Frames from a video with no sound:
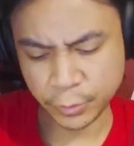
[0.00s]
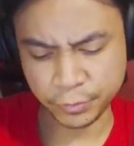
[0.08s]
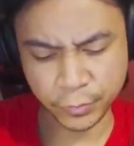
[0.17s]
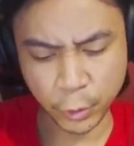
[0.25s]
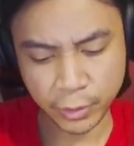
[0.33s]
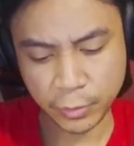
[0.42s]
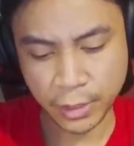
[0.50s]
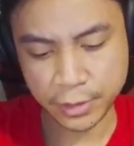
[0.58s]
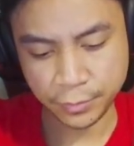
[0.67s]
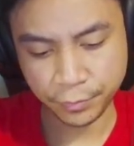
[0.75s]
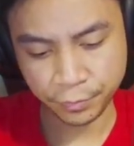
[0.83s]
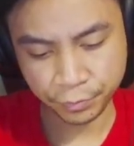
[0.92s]
it. Open up the
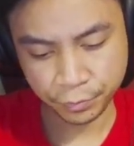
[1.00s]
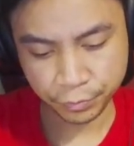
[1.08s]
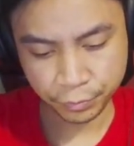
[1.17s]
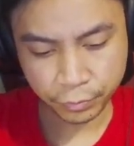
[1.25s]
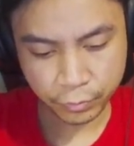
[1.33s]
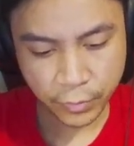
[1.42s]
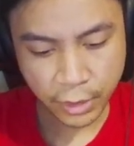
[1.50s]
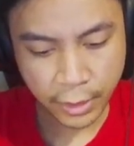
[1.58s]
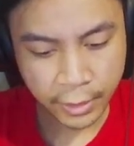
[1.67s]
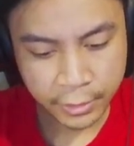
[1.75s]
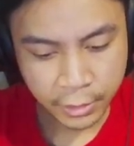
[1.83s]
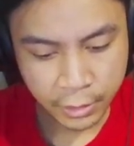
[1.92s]
box, and